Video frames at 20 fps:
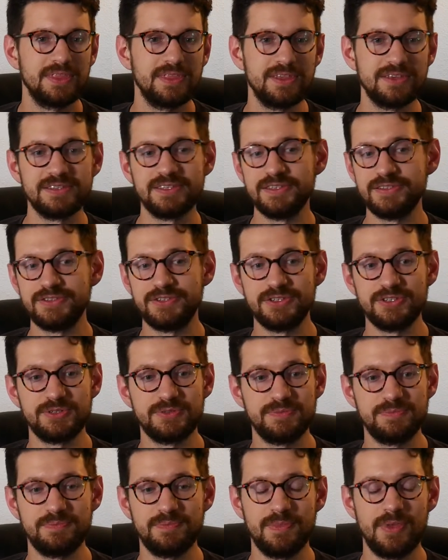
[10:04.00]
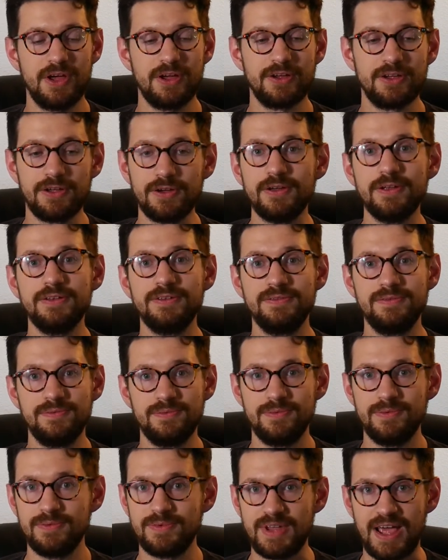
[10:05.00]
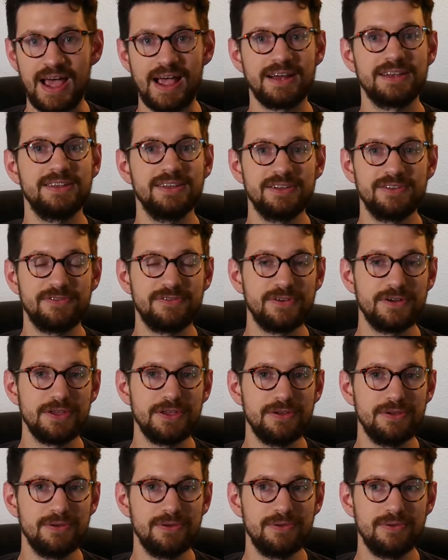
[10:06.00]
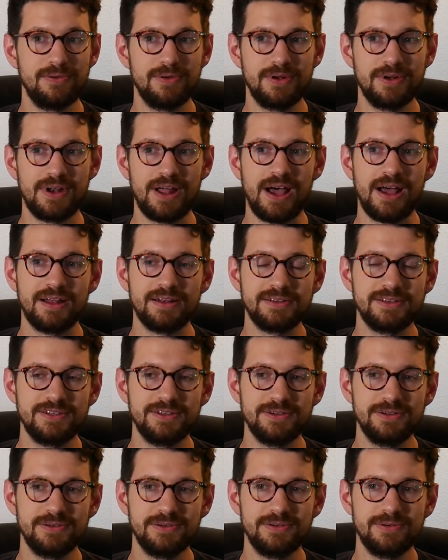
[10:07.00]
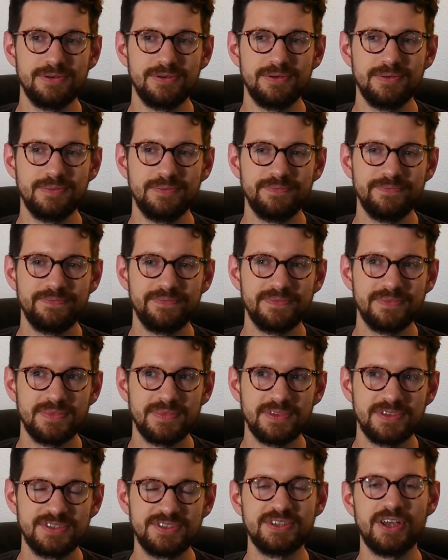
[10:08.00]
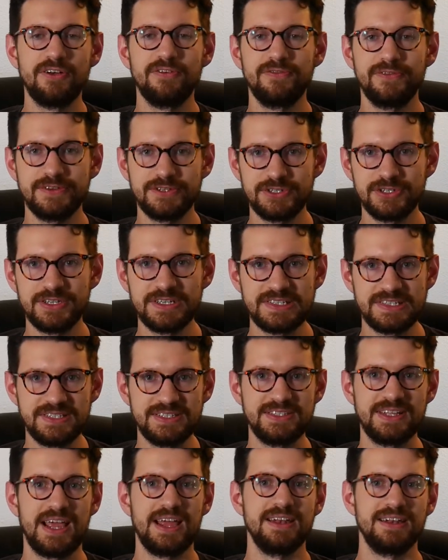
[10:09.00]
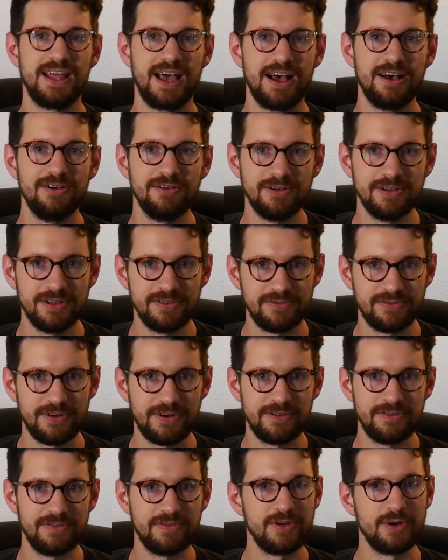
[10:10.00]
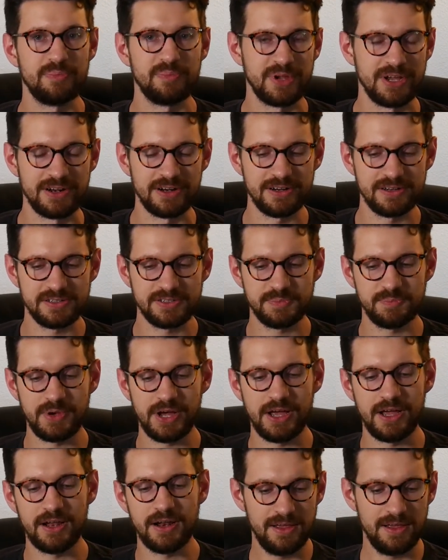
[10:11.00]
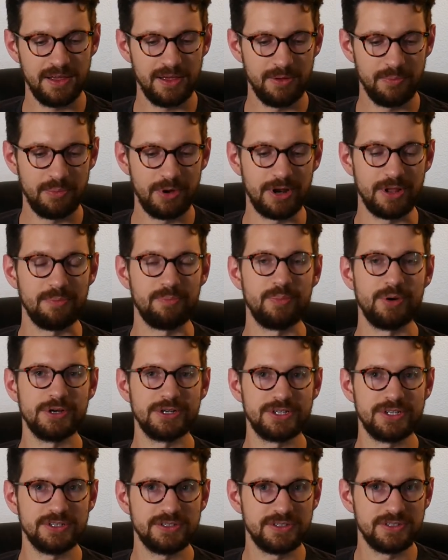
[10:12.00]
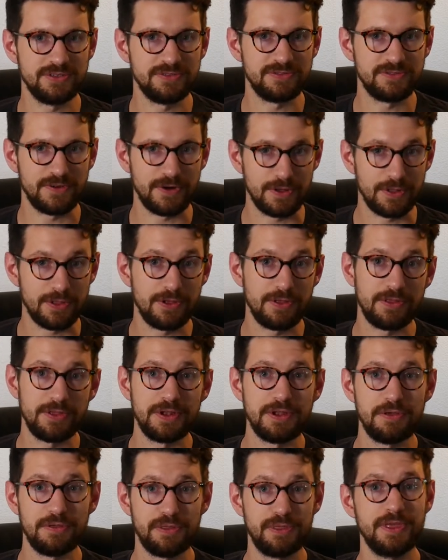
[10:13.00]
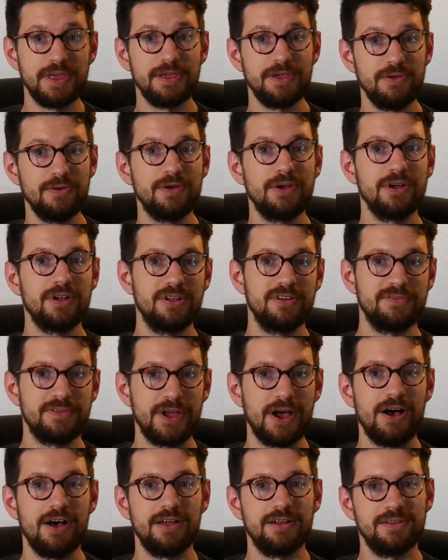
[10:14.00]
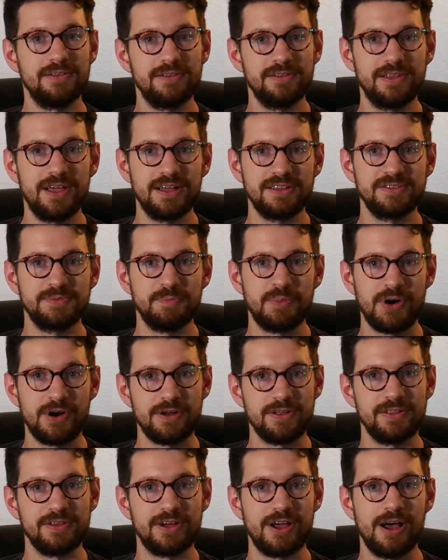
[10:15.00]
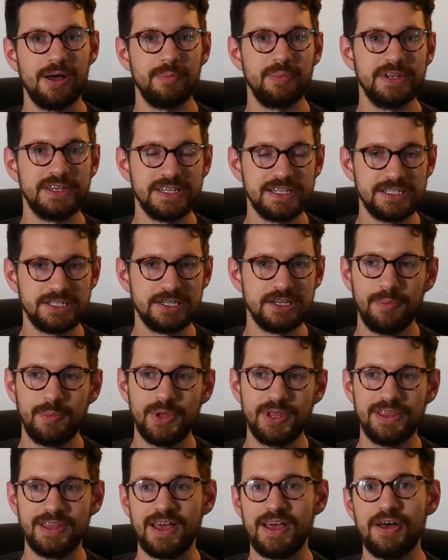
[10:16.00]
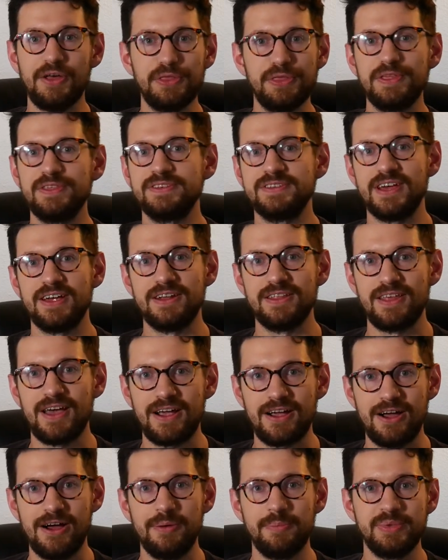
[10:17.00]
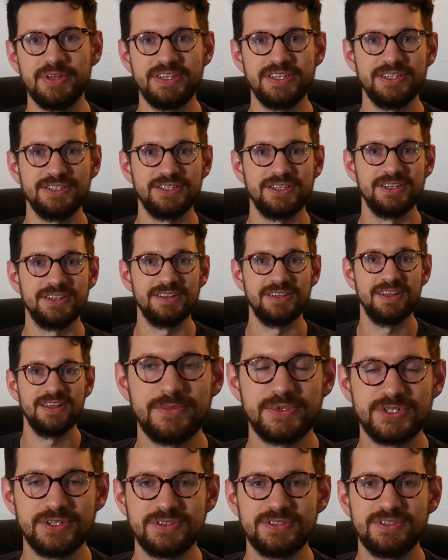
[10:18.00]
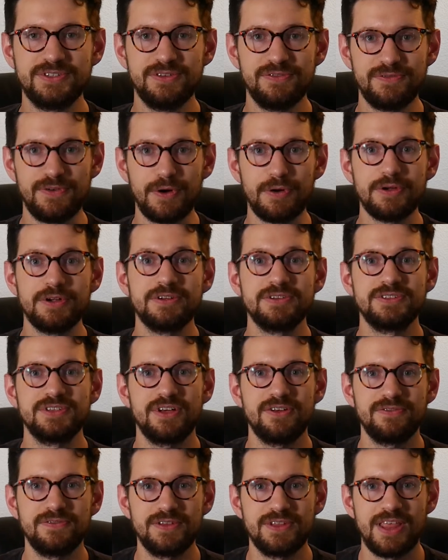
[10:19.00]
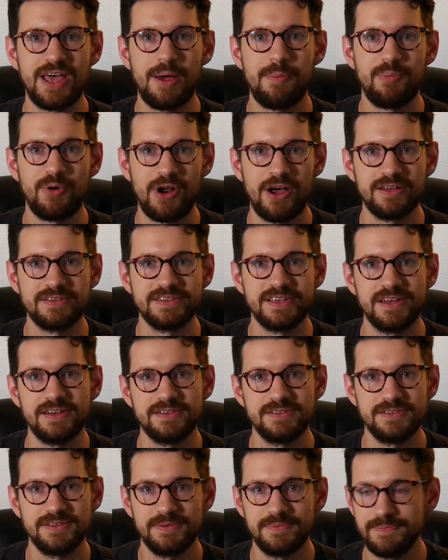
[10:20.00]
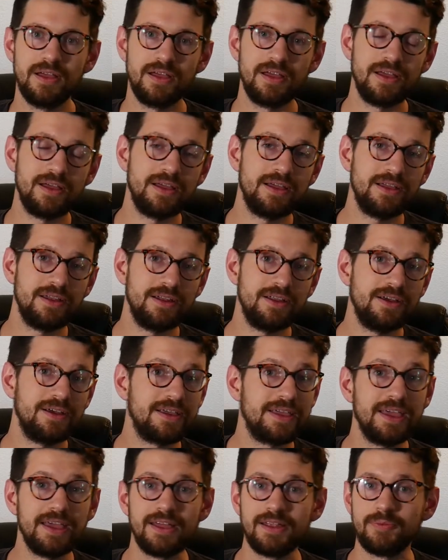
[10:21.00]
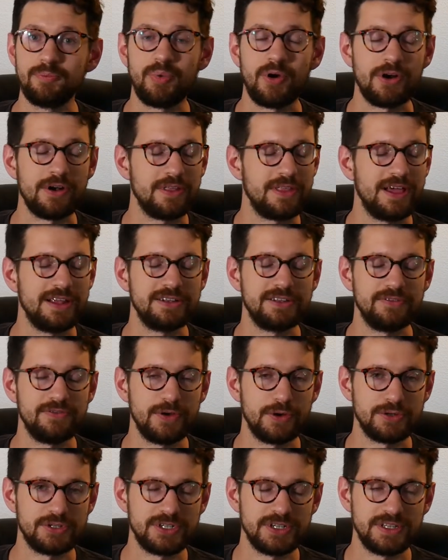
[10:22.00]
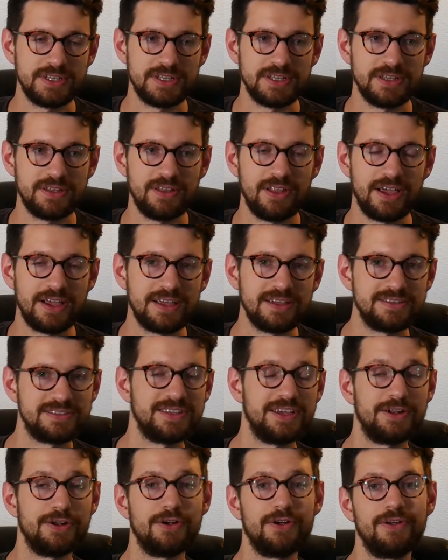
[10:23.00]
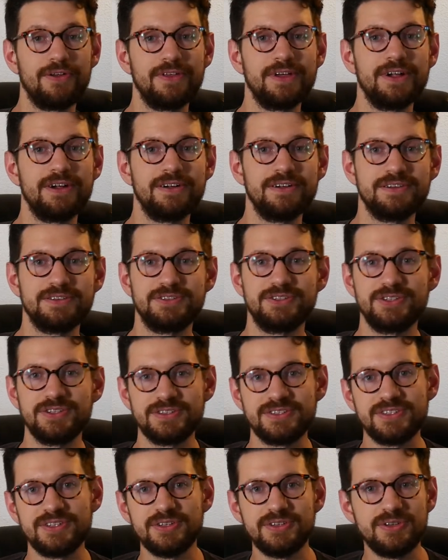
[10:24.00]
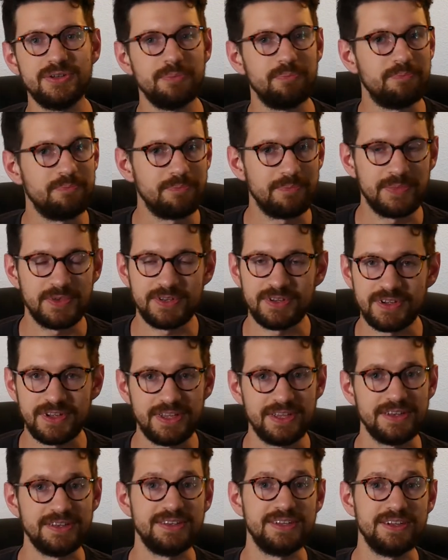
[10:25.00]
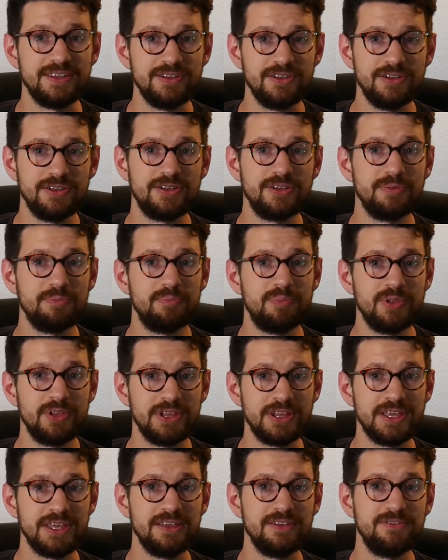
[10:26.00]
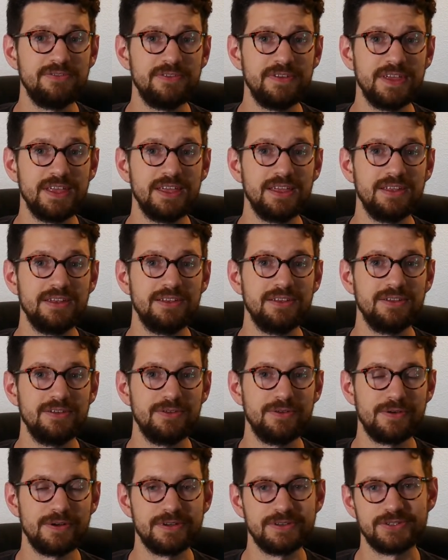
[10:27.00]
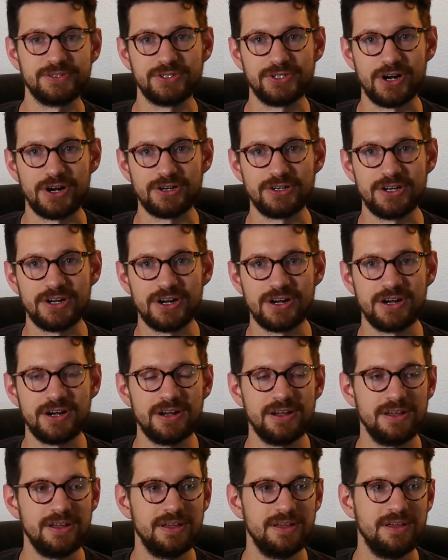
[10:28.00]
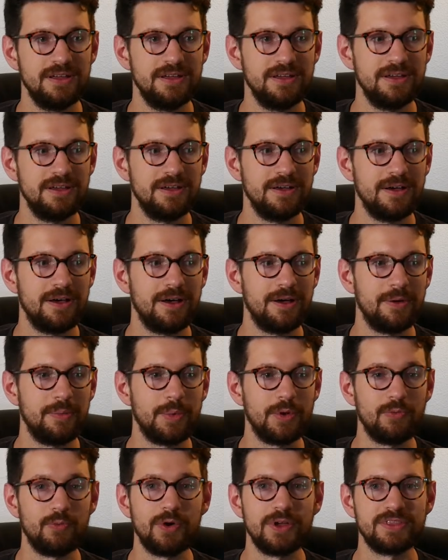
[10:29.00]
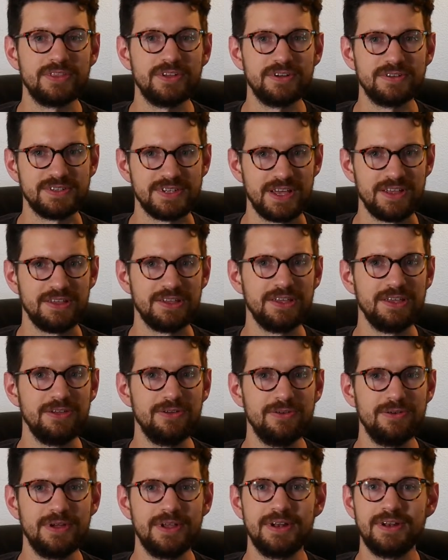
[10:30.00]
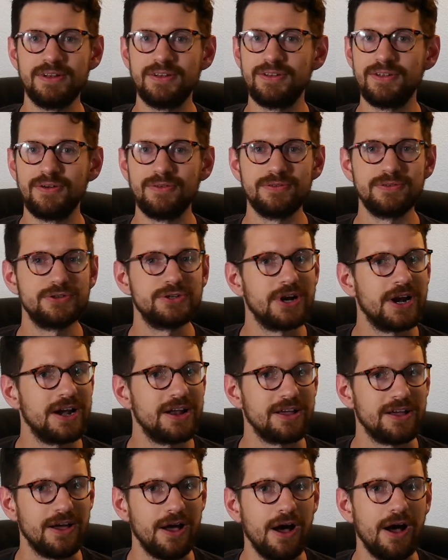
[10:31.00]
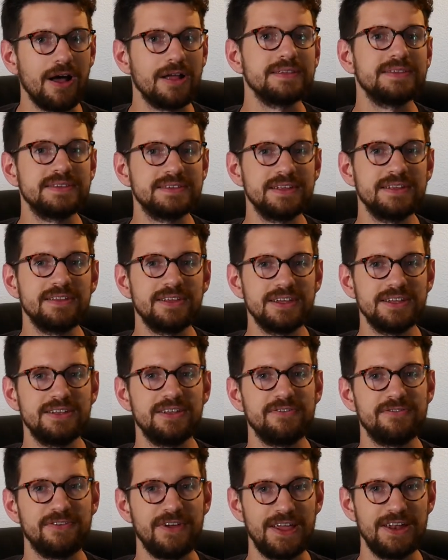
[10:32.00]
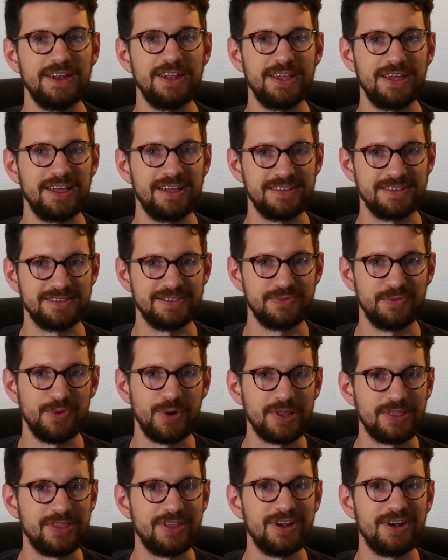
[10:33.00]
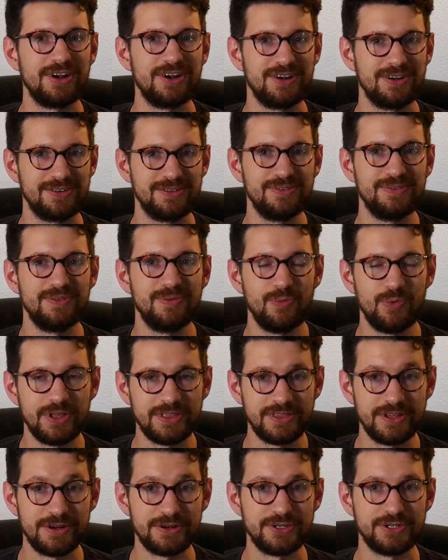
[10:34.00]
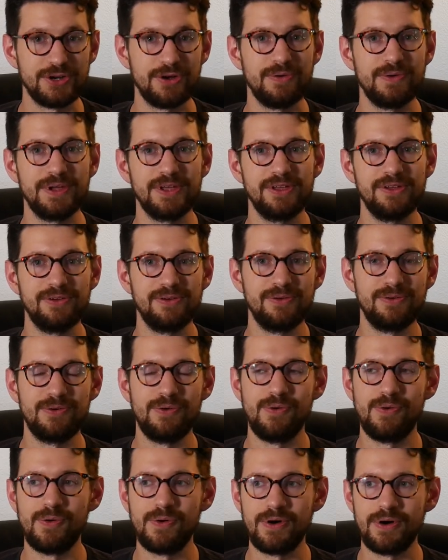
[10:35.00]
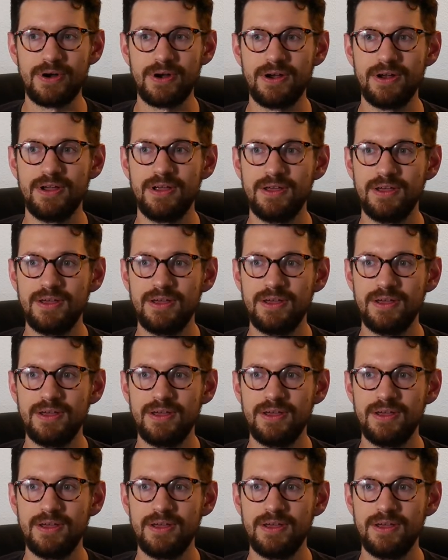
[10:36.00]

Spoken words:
This is just a good tactic for you not to selfishly stand out in front of your peers, but it pushes you further than you think you could have gone. That's part of the competition, and the healthy side of that competition. Just devote yourself to that process. And again, part of that devotion, like I said earlier, is just to continue to believe in your instructor and what they're telling you, and don't try to constantly defend against what they're showing you or